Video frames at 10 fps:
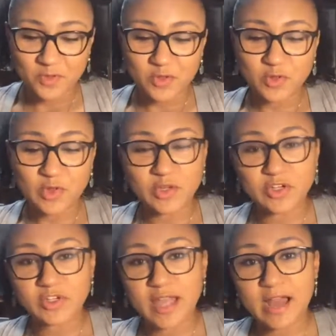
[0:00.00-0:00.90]
you'll
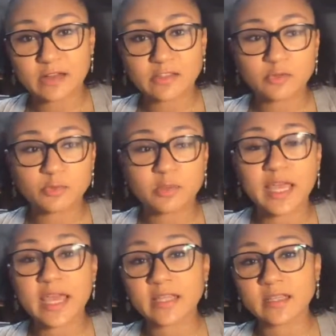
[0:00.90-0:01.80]
learn how to
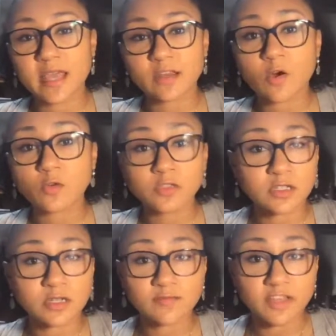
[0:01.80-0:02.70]
plan and
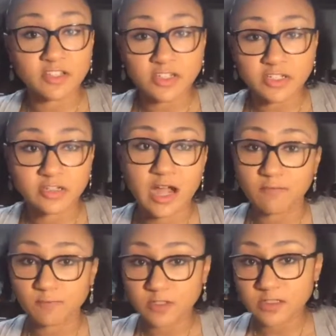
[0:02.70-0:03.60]
host a convention or
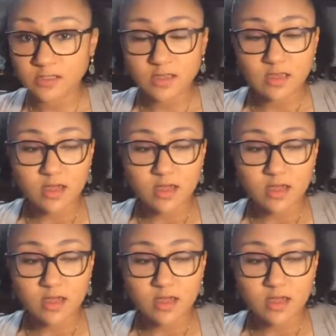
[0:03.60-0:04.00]
conference,